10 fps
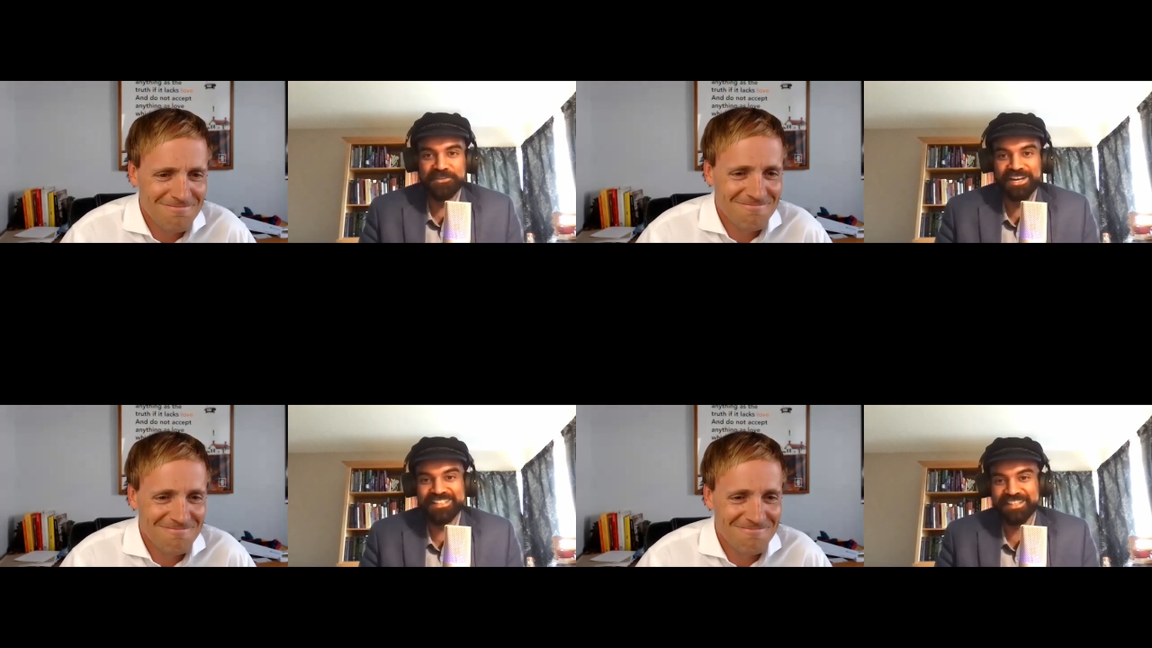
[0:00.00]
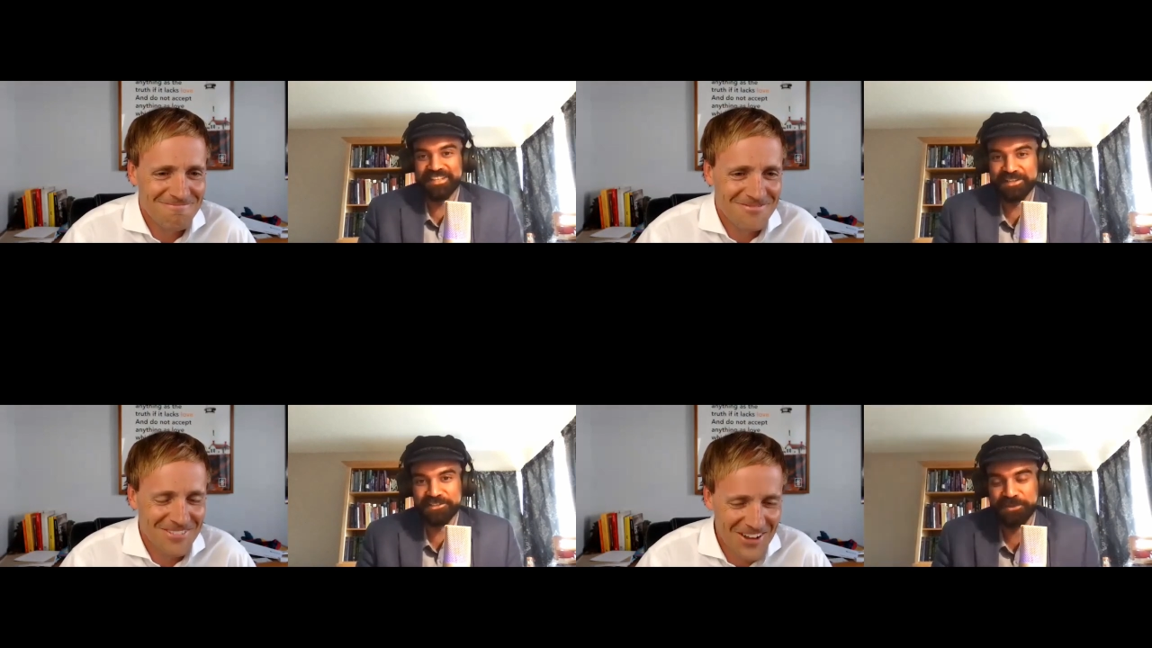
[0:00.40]
Speaker 1: on to
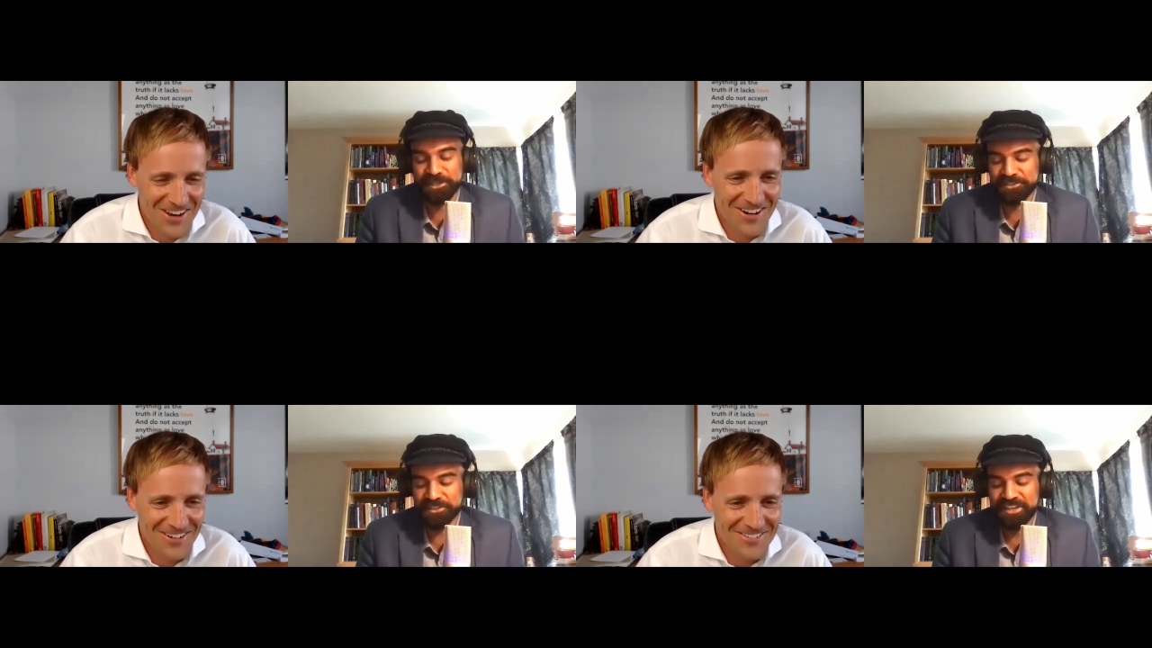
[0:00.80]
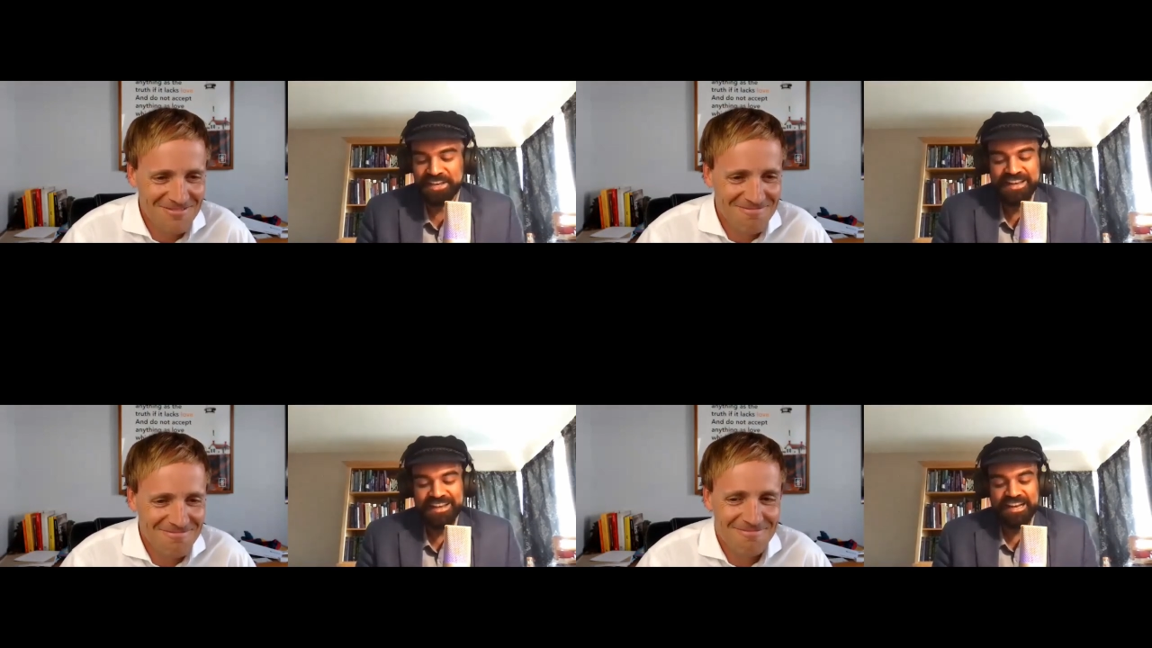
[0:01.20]
the next question
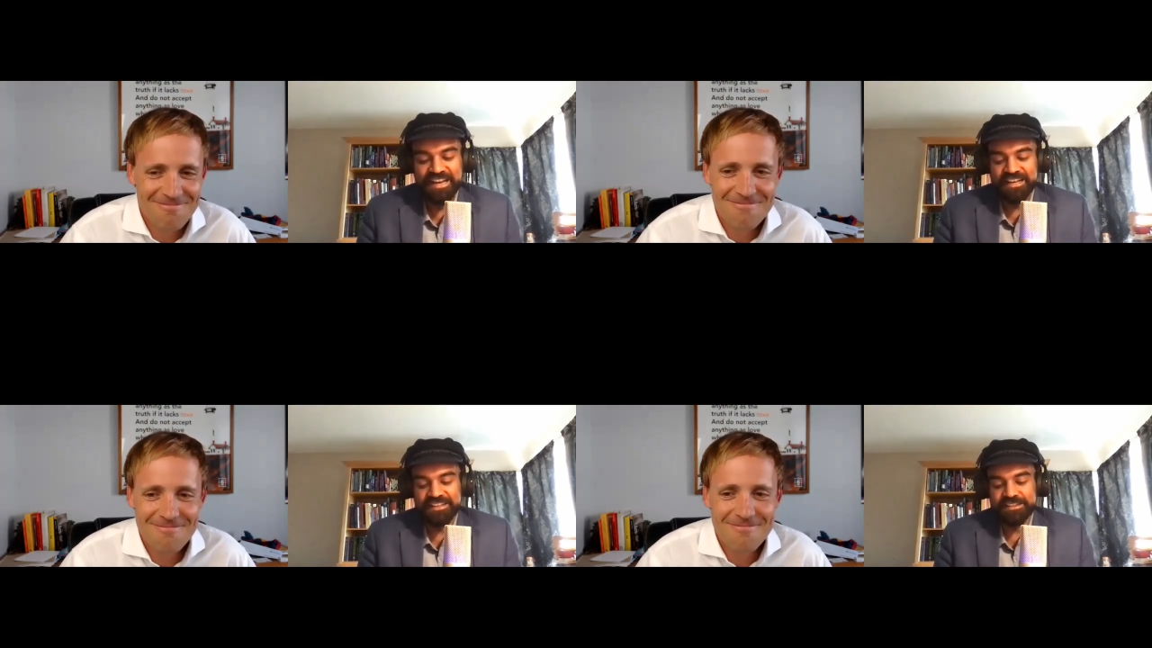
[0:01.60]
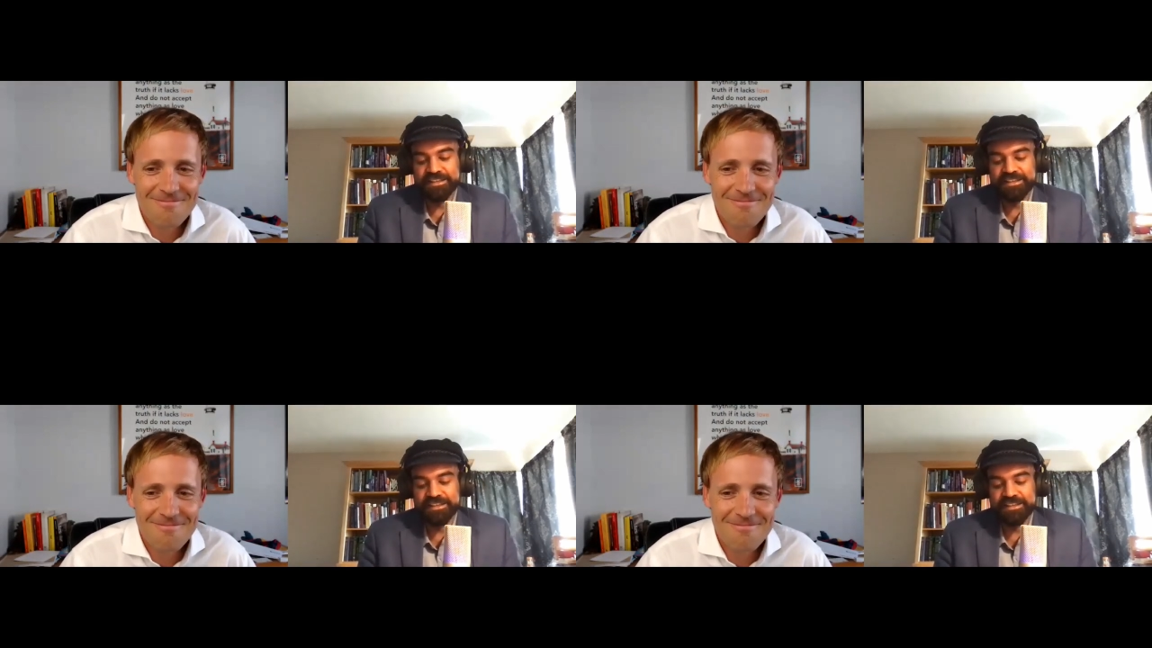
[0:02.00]
uh,